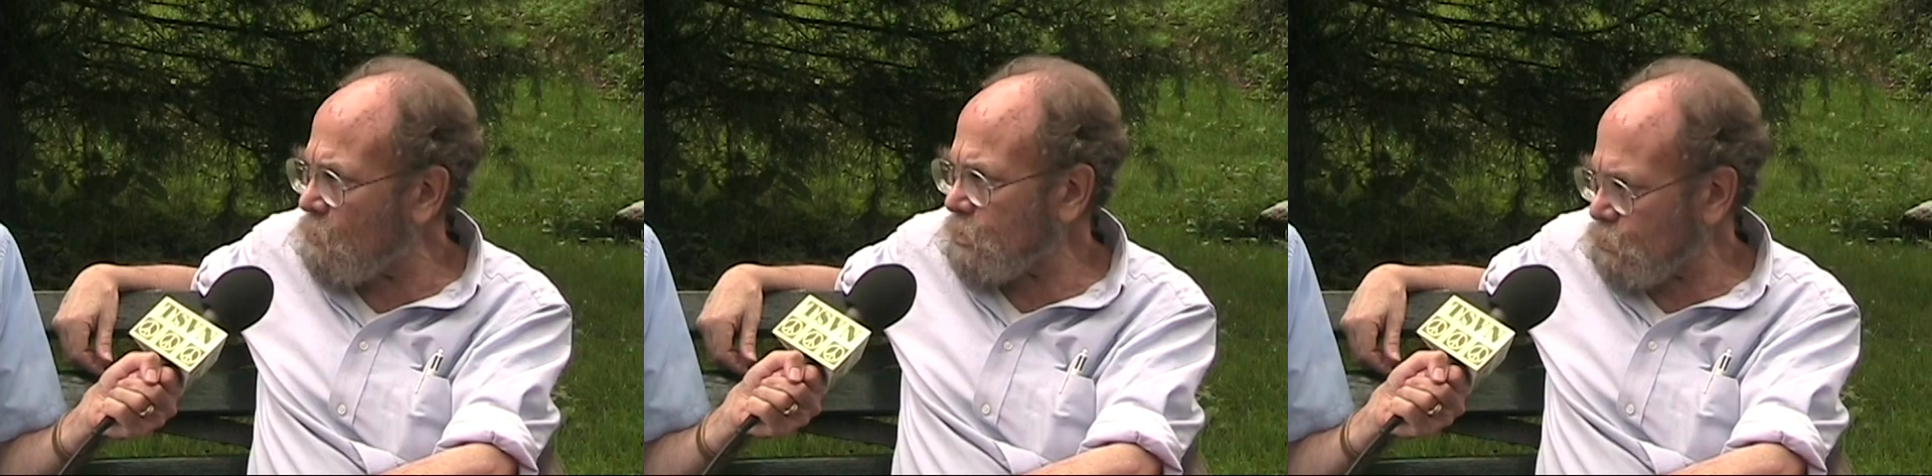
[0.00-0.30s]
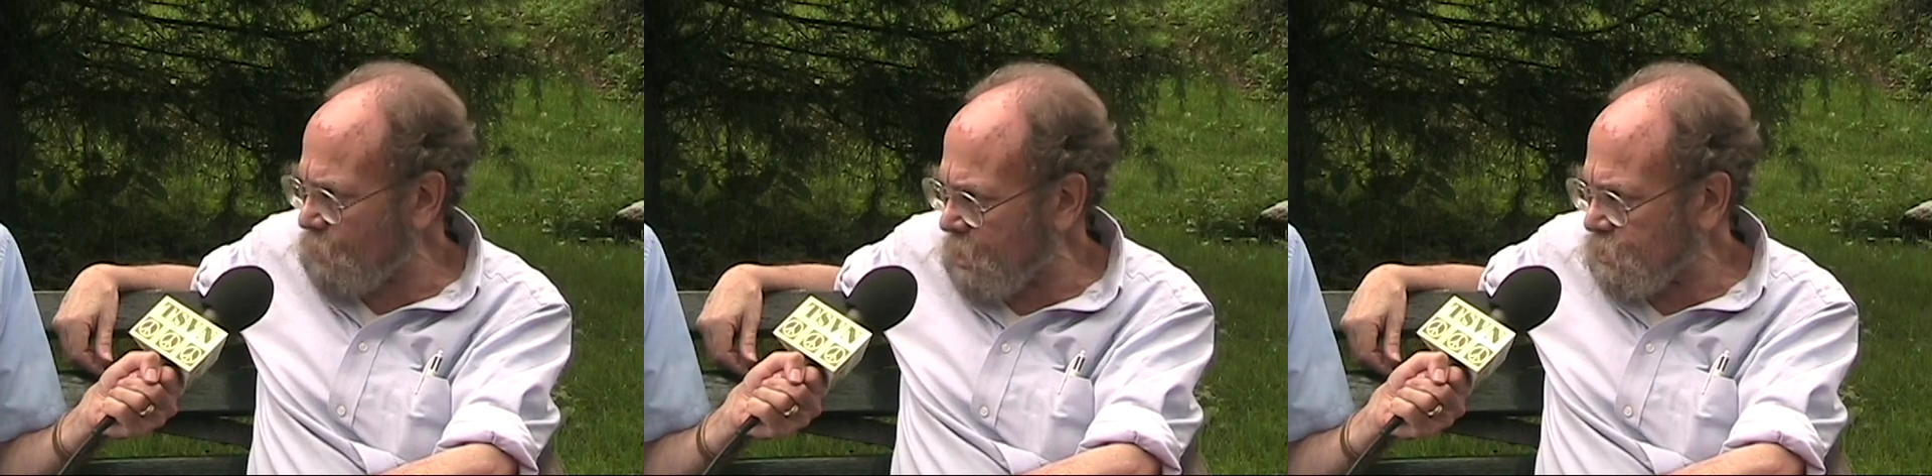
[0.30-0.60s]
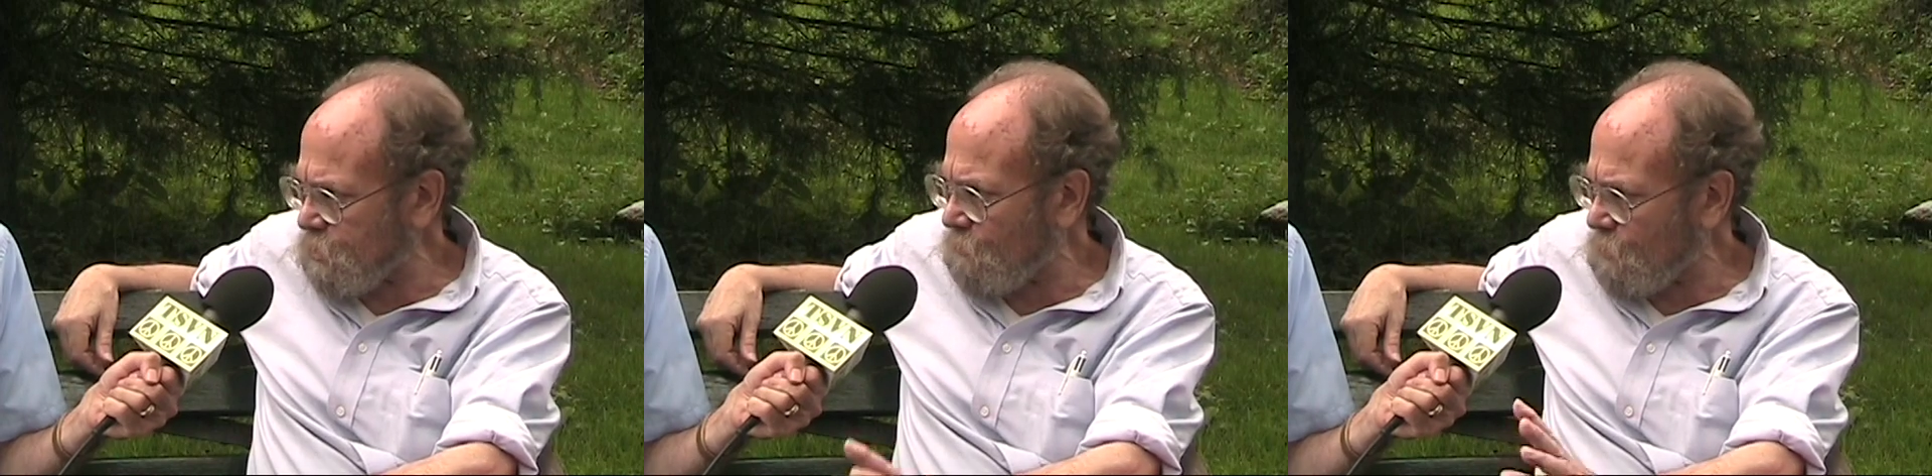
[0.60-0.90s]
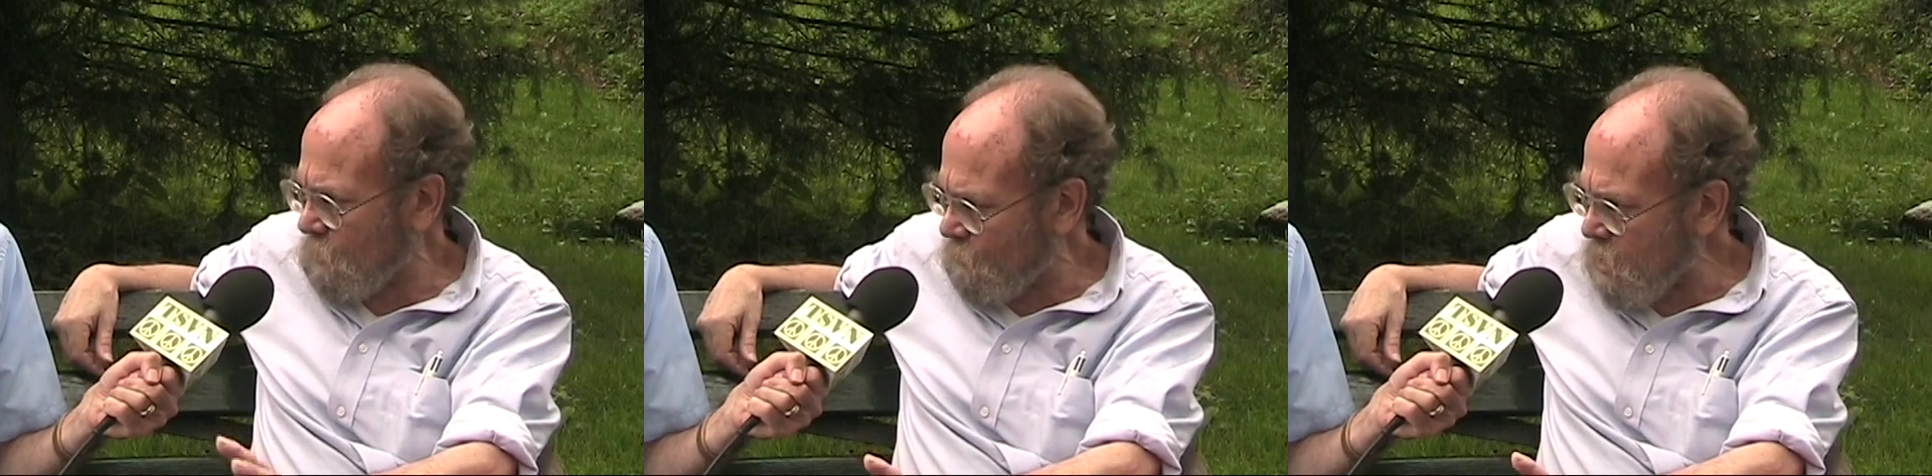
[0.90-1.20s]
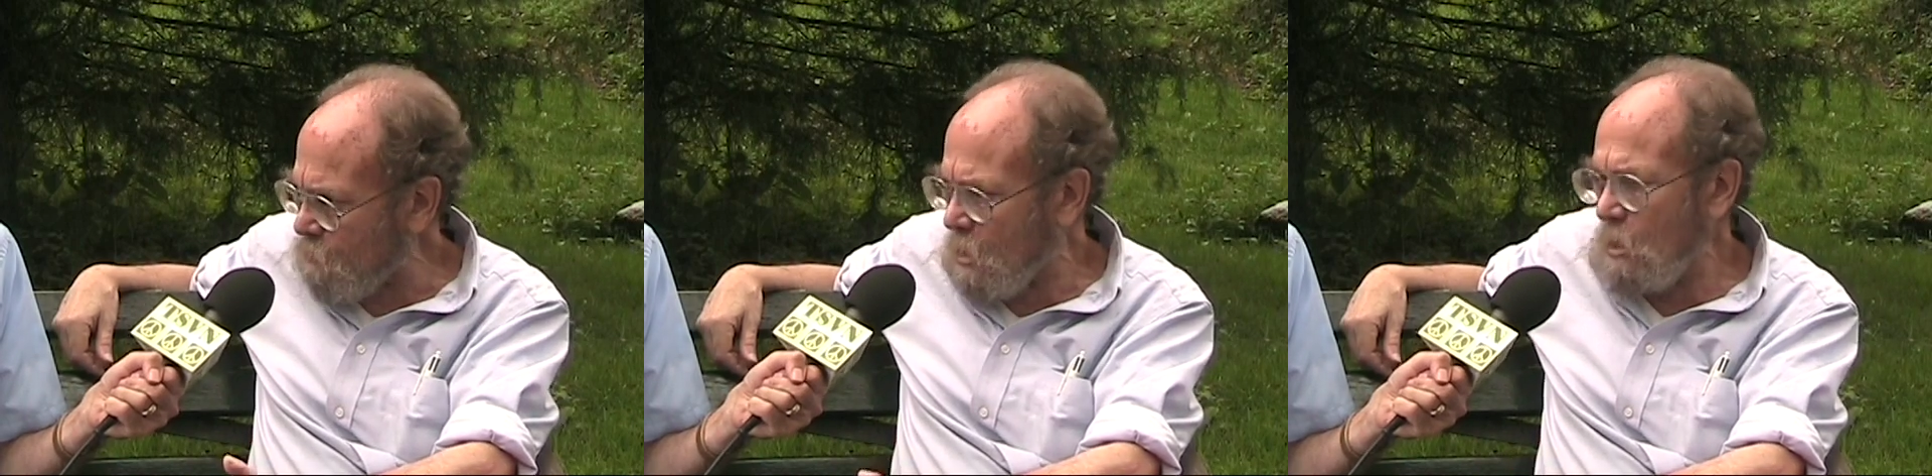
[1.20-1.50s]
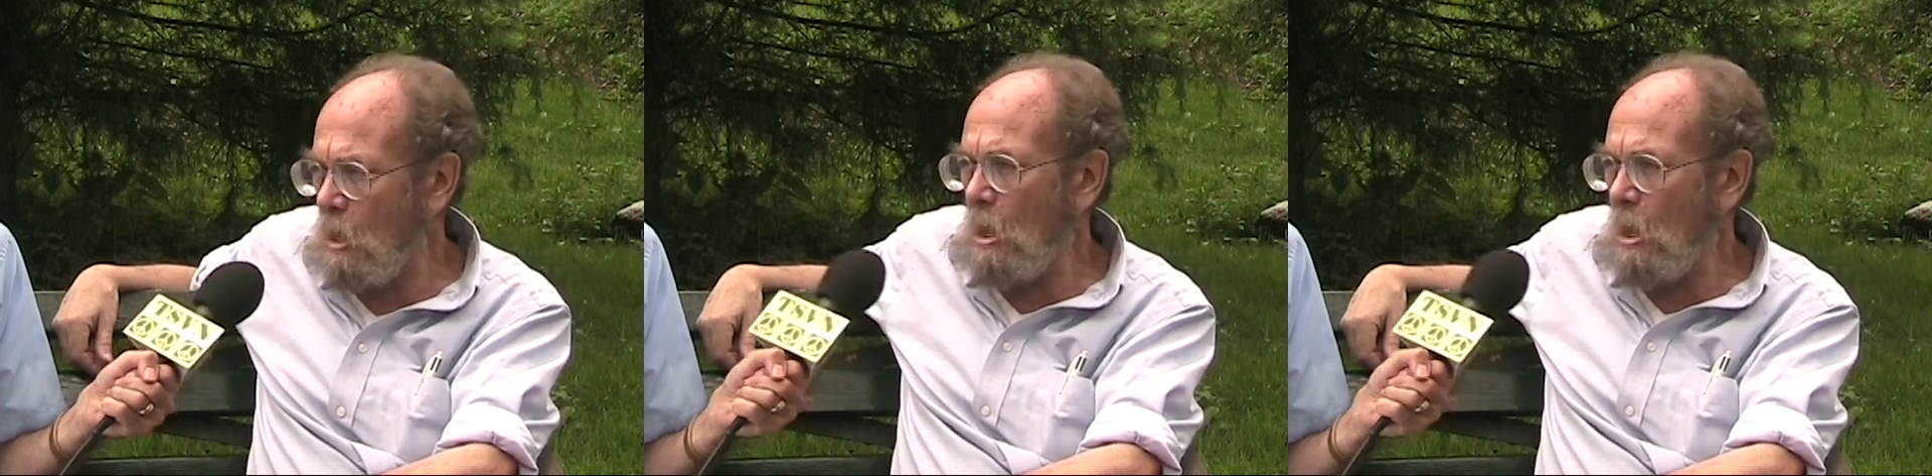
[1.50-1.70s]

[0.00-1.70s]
or transfer agreement.